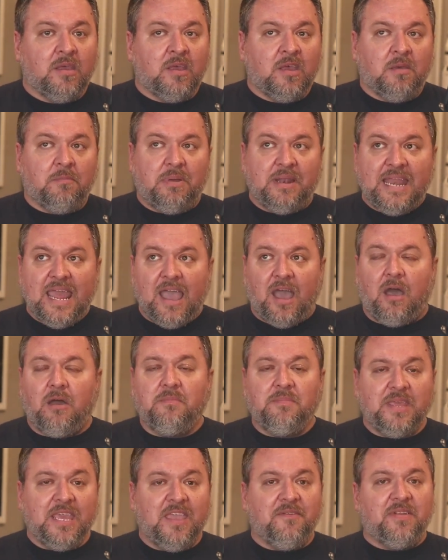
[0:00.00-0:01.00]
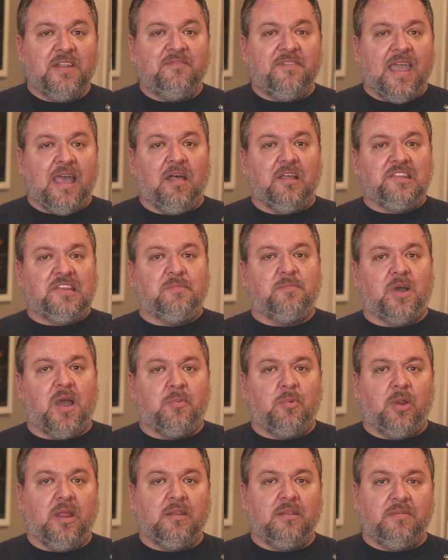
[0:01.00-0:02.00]
But now, even if Alice and Bob
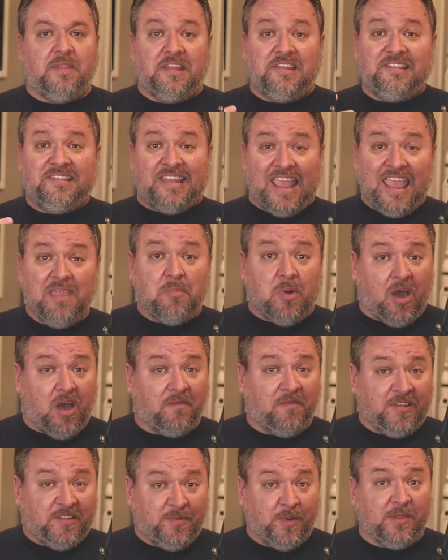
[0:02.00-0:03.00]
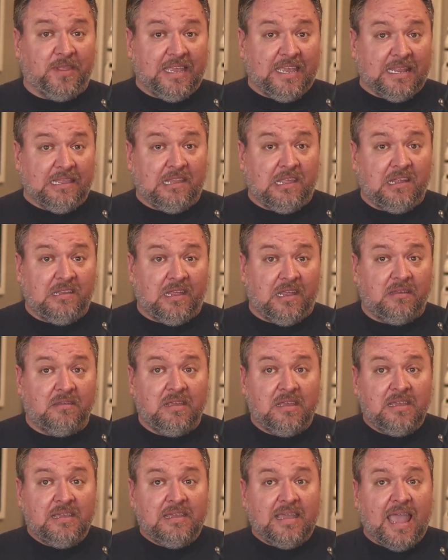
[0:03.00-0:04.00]
are in the same office building in London,
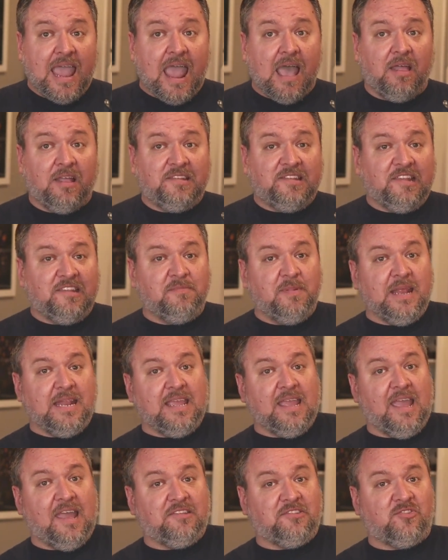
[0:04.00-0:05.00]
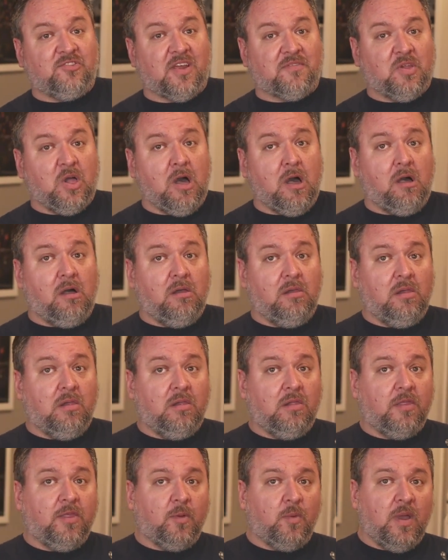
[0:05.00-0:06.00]
Alice's media has to travel
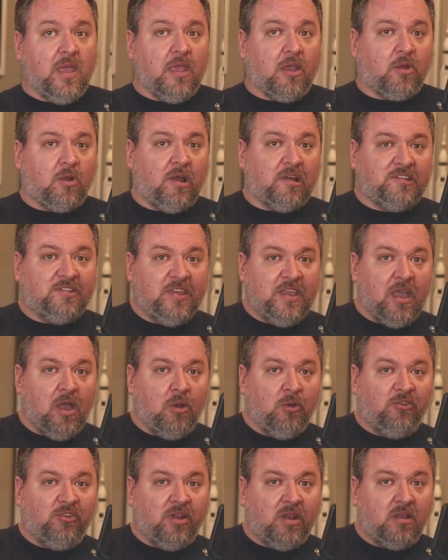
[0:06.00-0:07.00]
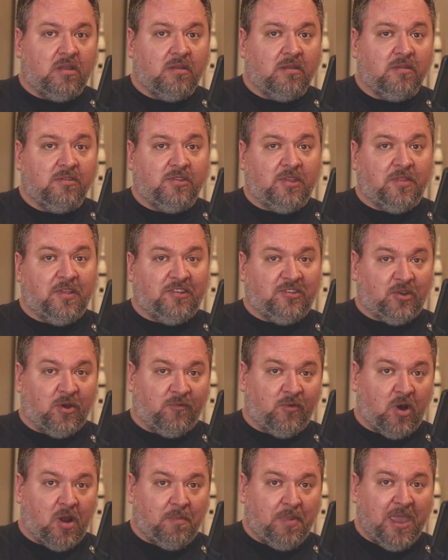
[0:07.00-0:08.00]
all the way across the ocean to the
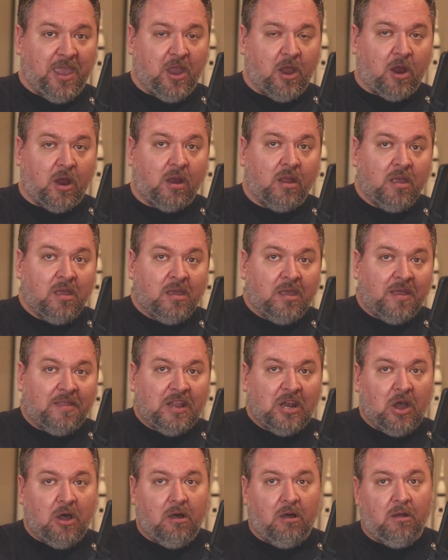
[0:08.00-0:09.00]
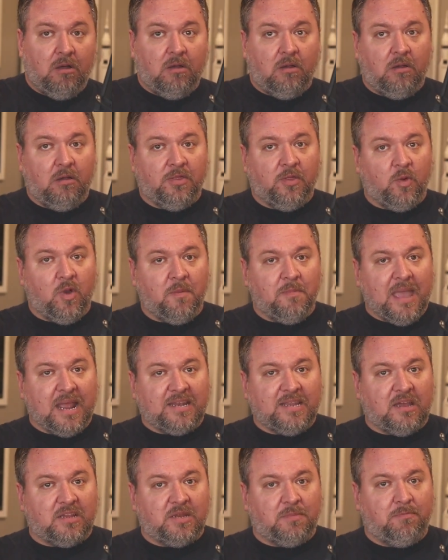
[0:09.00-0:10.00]
server up here, and then all the way back
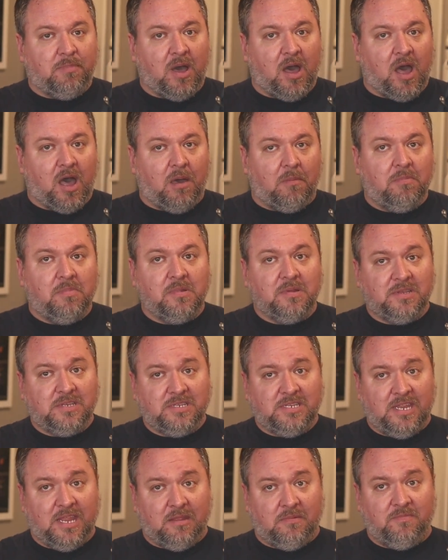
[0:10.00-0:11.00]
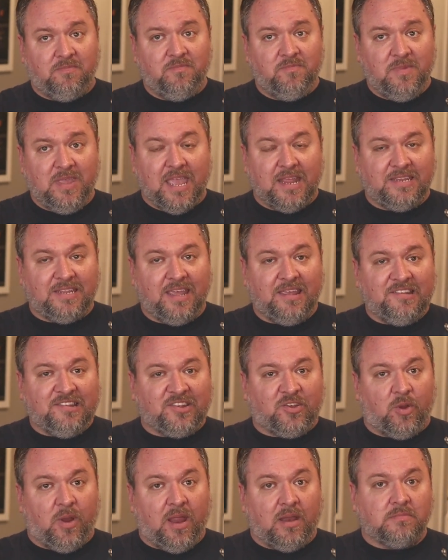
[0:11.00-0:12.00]
down to Bob to get to his
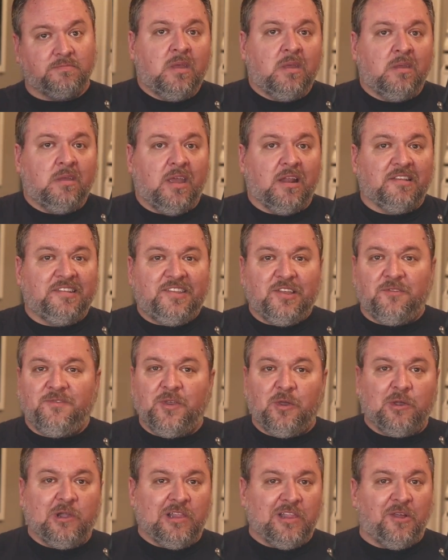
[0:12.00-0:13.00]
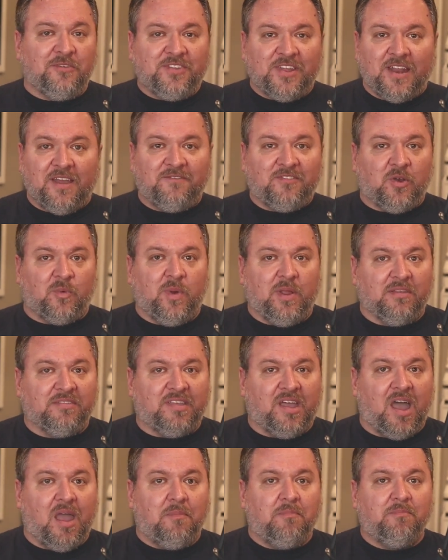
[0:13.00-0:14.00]
screen. It'll still feel close enough to real
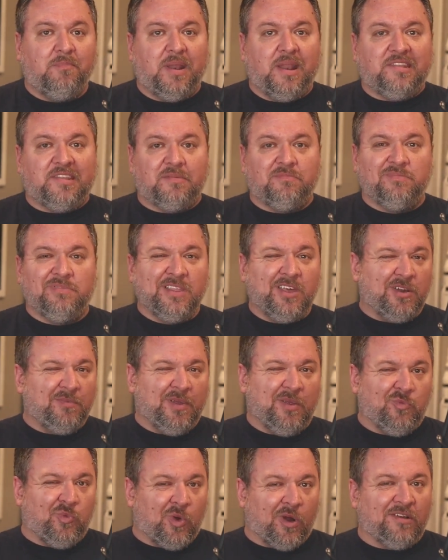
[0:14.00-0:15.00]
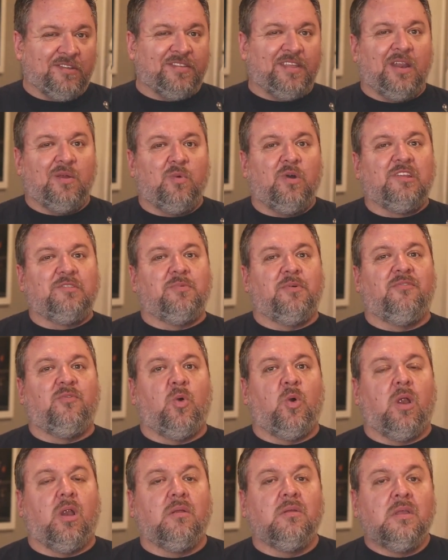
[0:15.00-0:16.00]
time, but it's a little bit worse than it was
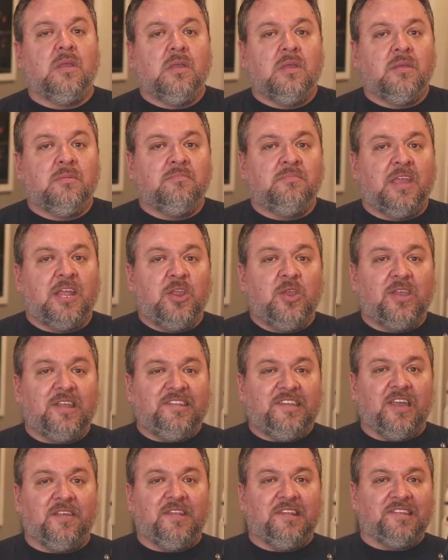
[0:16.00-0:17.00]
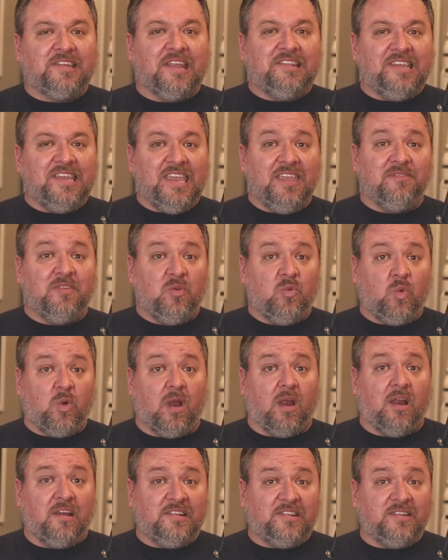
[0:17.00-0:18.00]
before. And you can see how this gets even
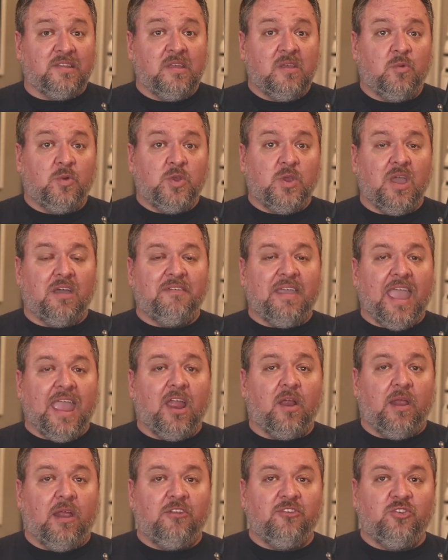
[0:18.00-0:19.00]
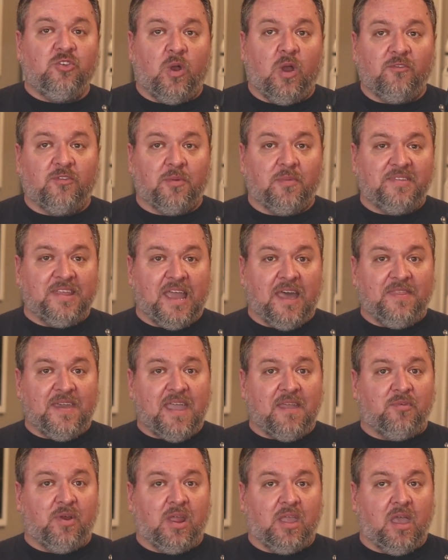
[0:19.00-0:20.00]
worse when you have Aaron join from South
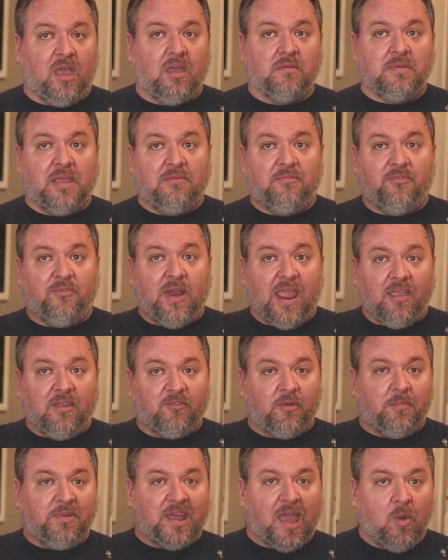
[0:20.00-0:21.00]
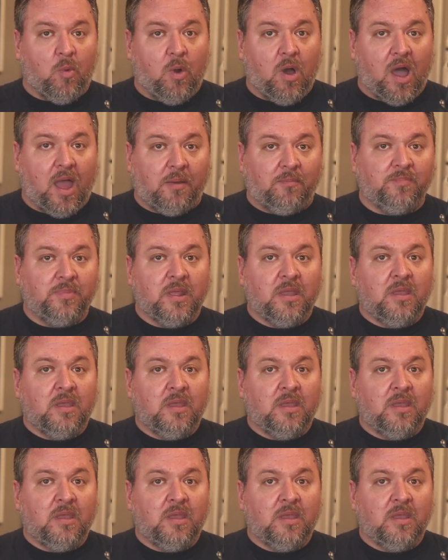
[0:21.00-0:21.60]
Africa and Frank from Taiwan.